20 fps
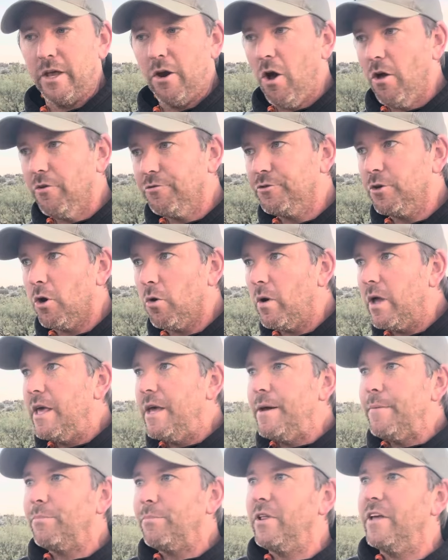And also
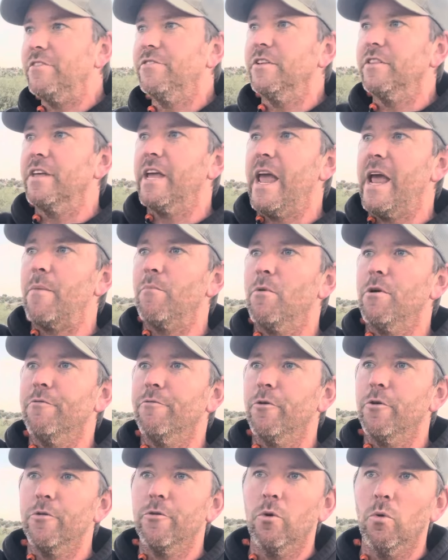placing the camera
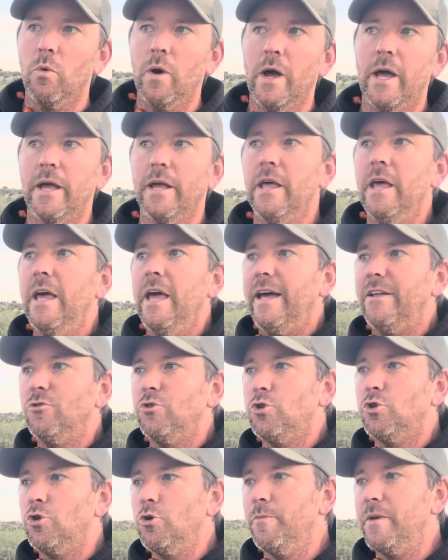further away and
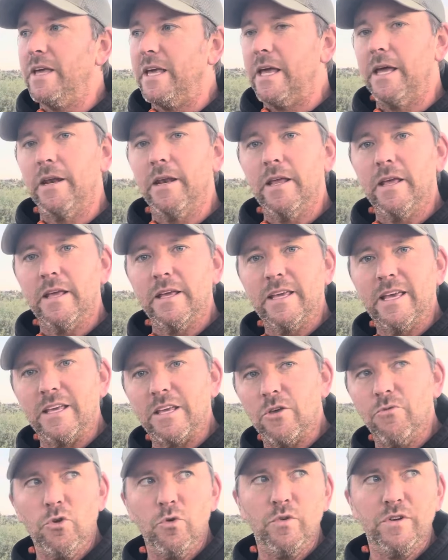zooming in can
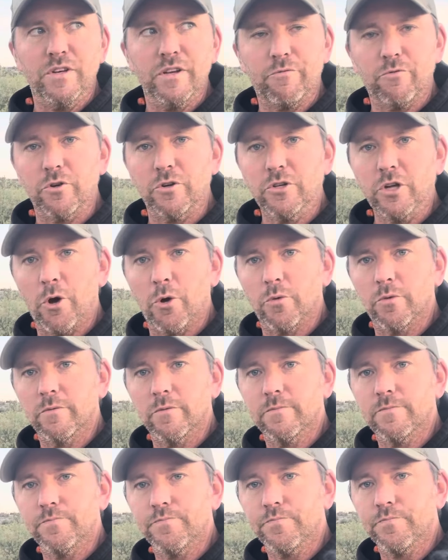give you a different tone.
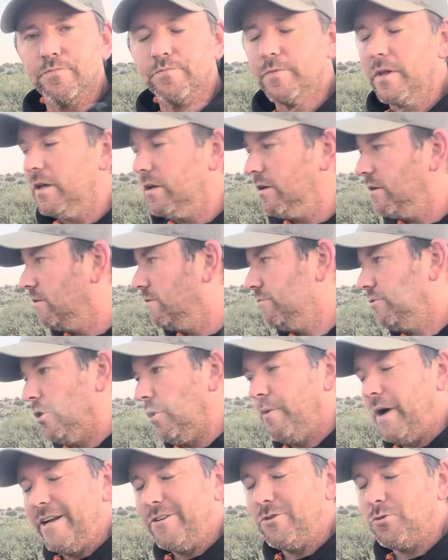
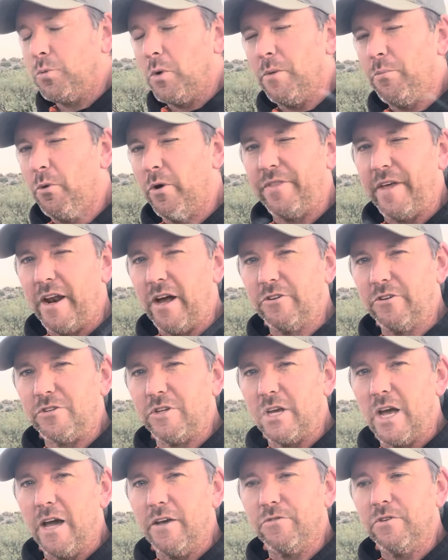So I just want to point that out to you
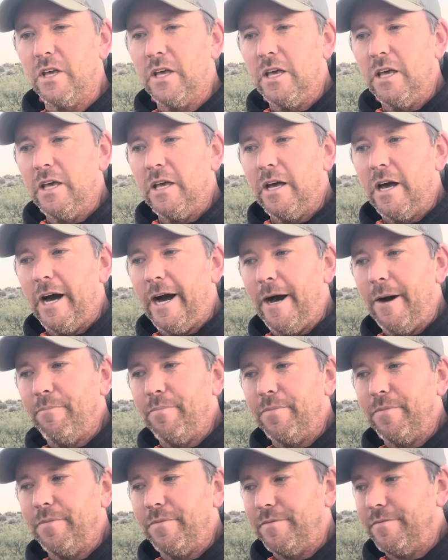guys.
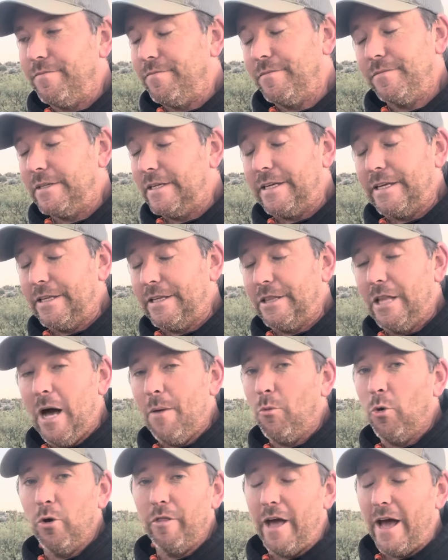Again, a lot
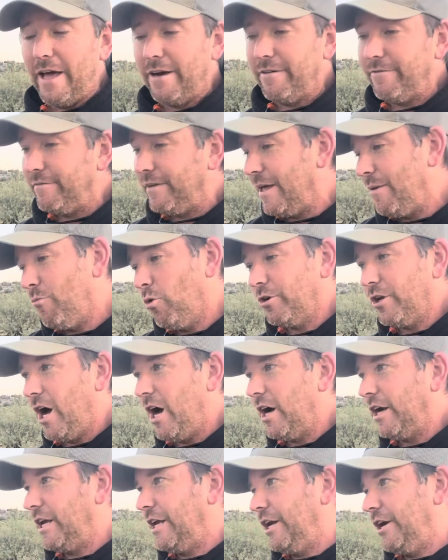more of that and more
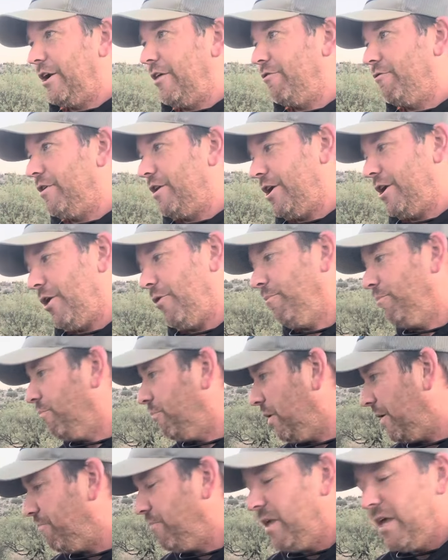talking in another video.
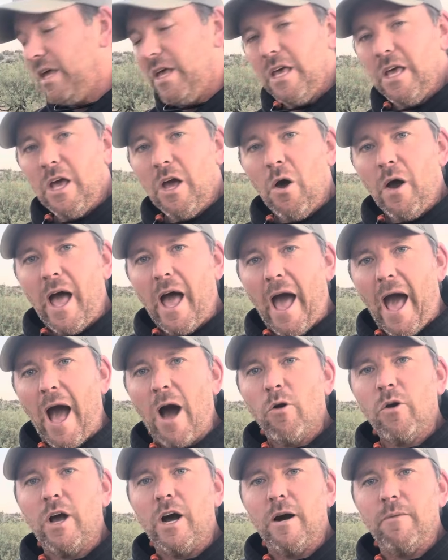But how
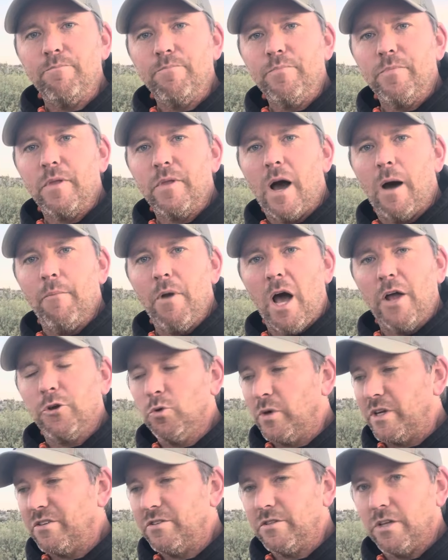come I'm not
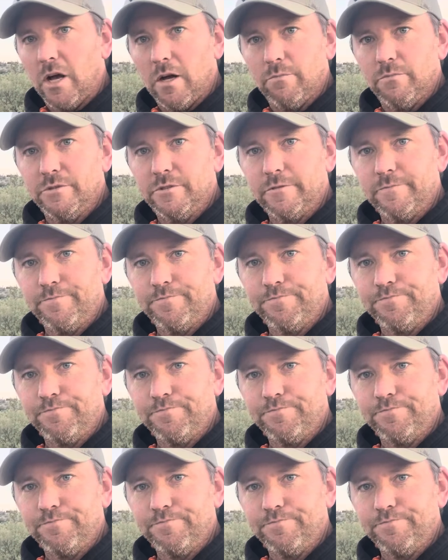doing subs?